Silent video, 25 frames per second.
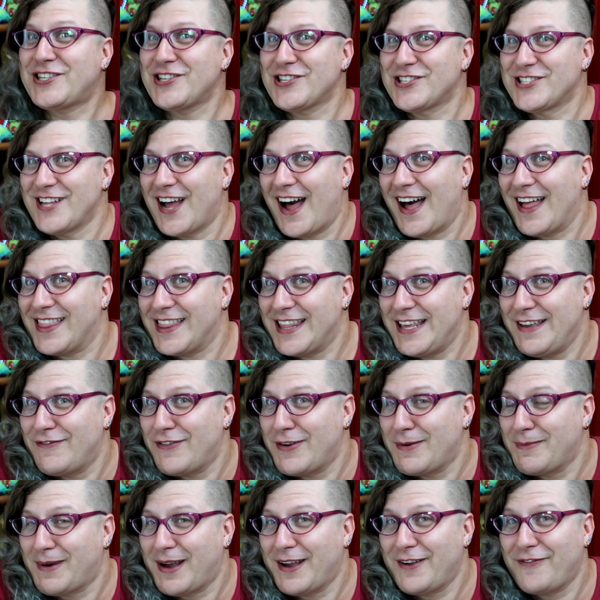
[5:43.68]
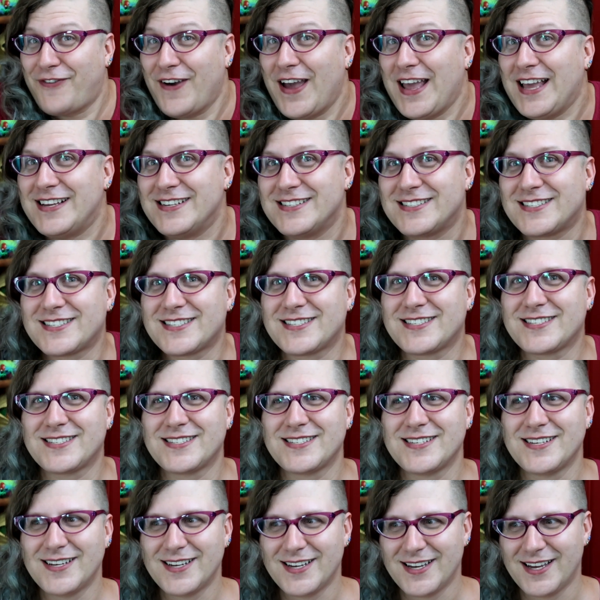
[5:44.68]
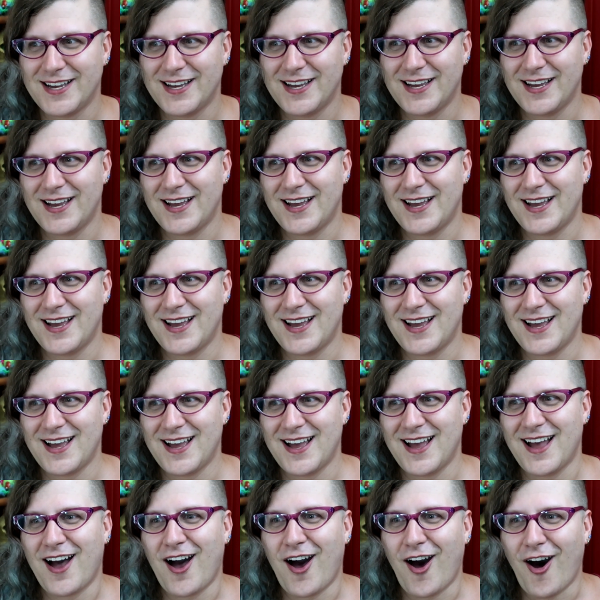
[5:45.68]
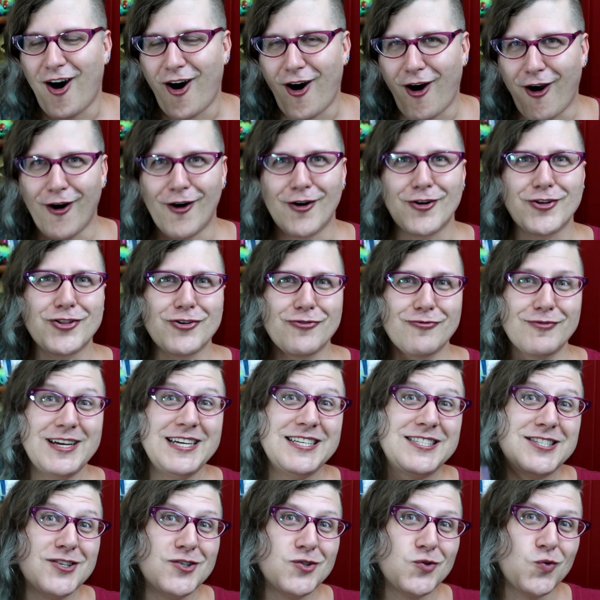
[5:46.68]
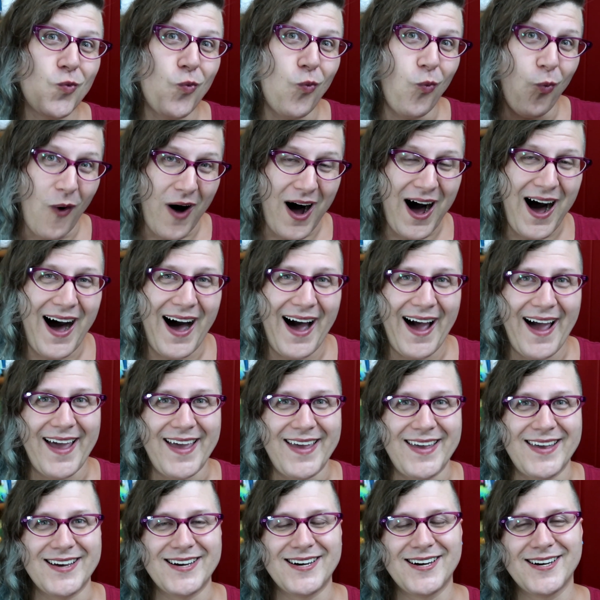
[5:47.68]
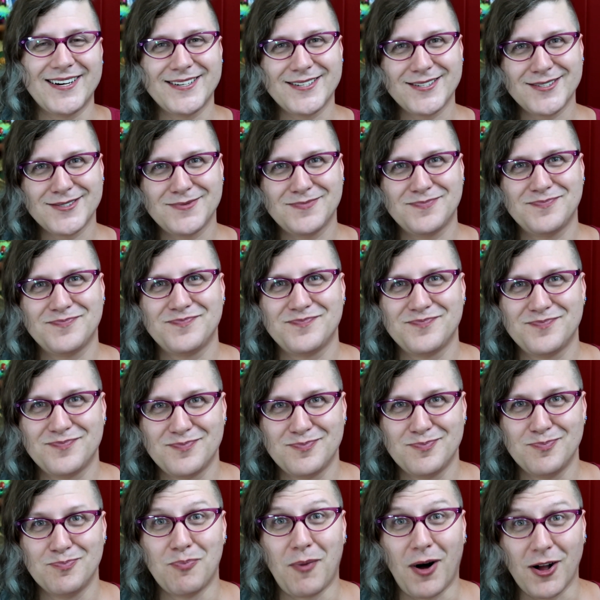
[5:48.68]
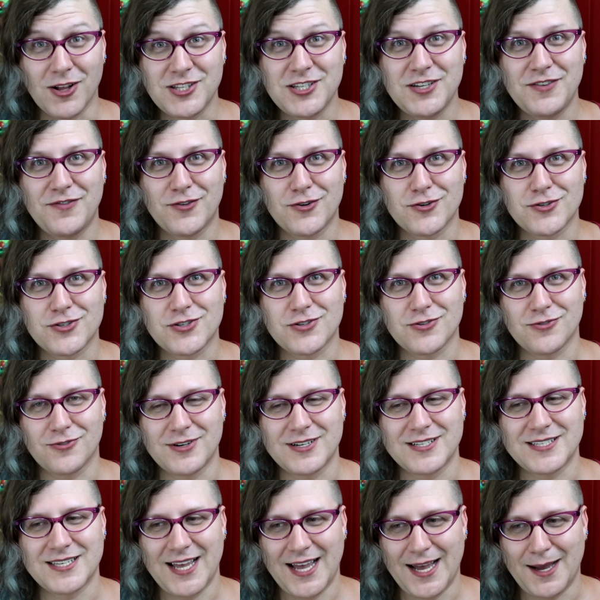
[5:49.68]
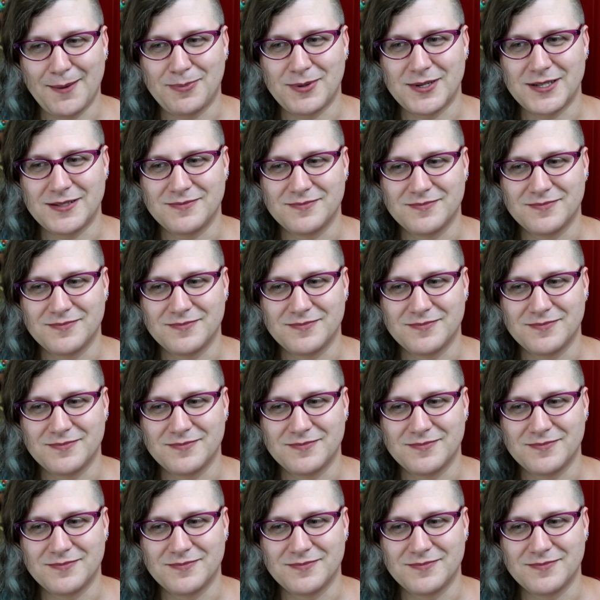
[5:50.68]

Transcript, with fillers: is not leaving my face, are the reasons why multiverse stories happen.